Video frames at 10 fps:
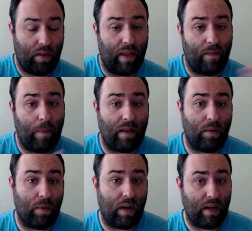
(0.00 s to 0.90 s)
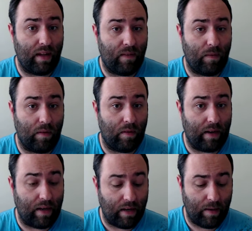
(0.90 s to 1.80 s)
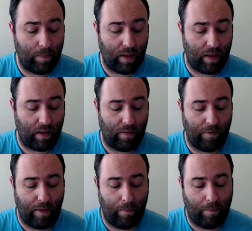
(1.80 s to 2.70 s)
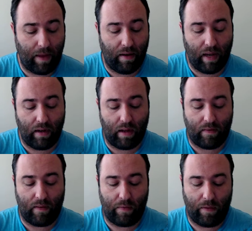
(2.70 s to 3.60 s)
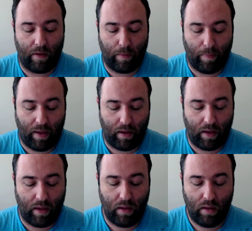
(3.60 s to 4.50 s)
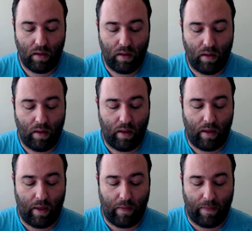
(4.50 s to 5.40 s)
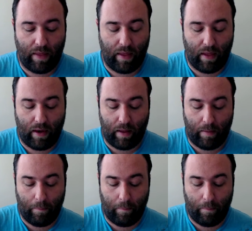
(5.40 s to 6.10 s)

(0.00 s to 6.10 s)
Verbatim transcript: gets back to where he needs needed to be, and then Barry knocks out the other Barry, and then